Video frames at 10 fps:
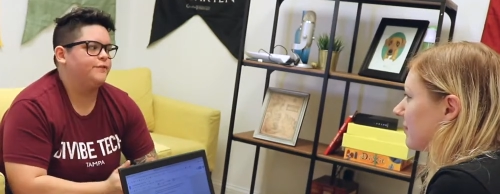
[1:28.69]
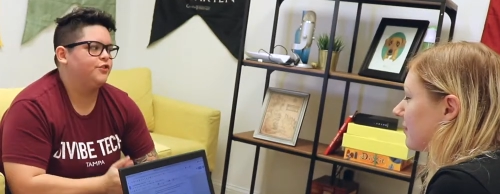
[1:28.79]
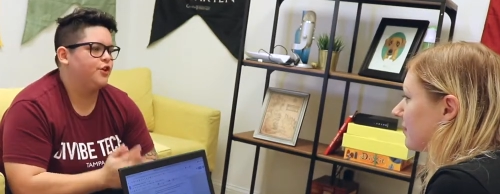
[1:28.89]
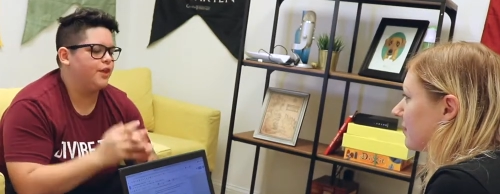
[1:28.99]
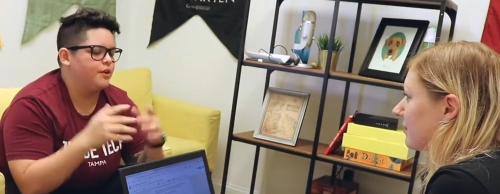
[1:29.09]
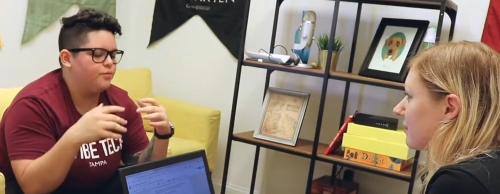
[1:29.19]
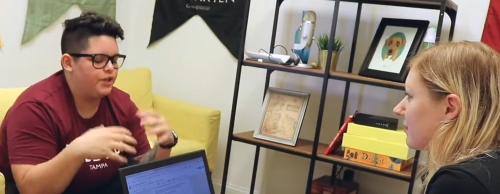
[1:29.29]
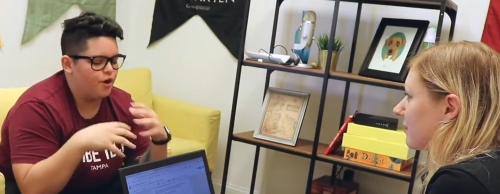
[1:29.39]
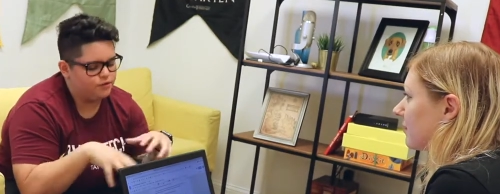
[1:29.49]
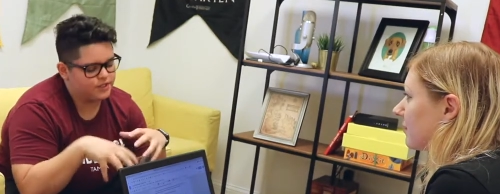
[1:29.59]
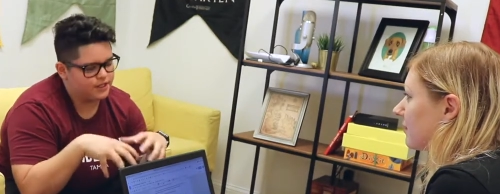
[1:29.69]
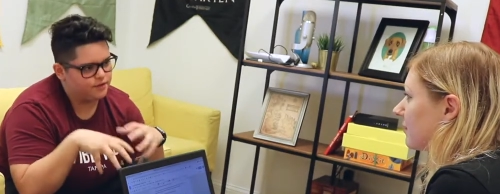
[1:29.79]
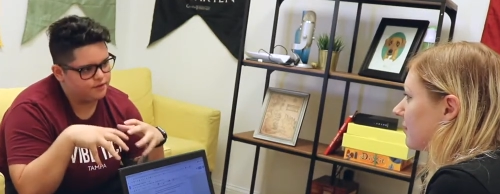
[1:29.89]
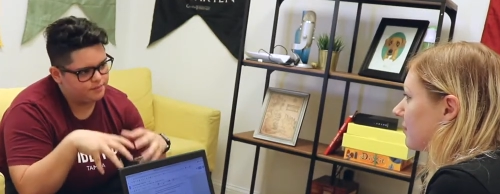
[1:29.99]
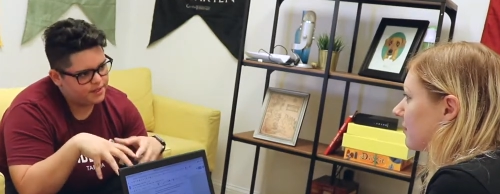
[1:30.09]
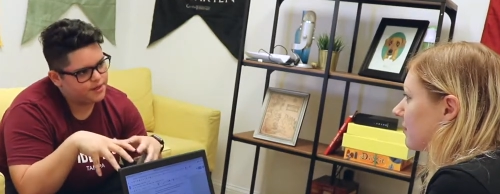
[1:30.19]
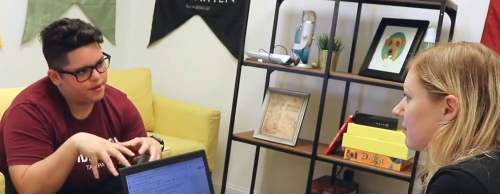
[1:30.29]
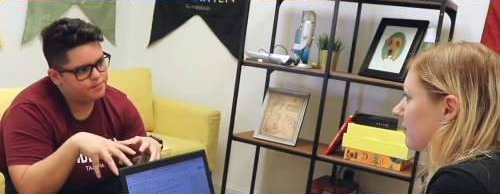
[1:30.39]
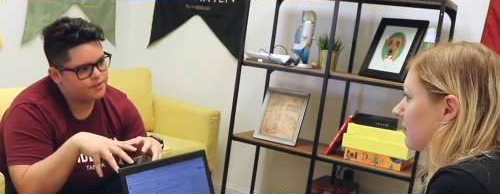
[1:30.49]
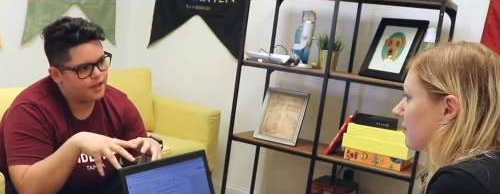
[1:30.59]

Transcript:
Speaker 1: So like we host like meetups.